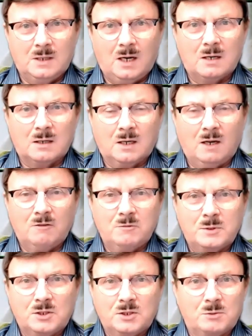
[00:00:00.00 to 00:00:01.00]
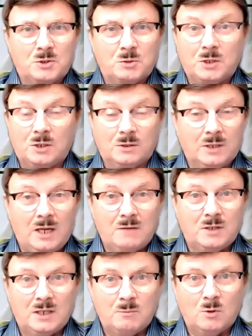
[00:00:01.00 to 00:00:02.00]
Our governments, which we don't have
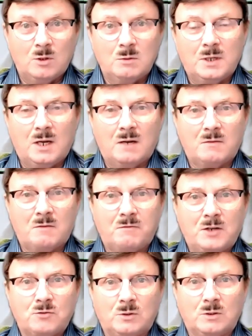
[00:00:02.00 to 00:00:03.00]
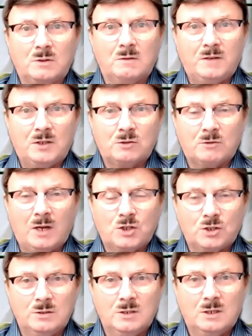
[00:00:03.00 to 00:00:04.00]
anymore, we have a federal
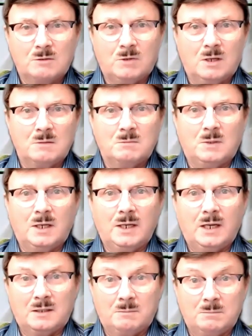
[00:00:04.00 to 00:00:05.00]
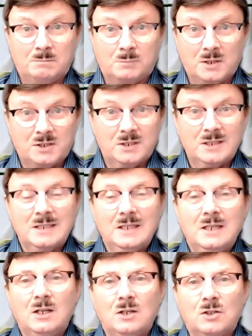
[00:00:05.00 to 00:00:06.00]
federation run by, at the present,
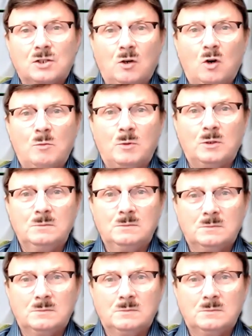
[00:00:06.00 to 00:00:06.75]
ScoMo,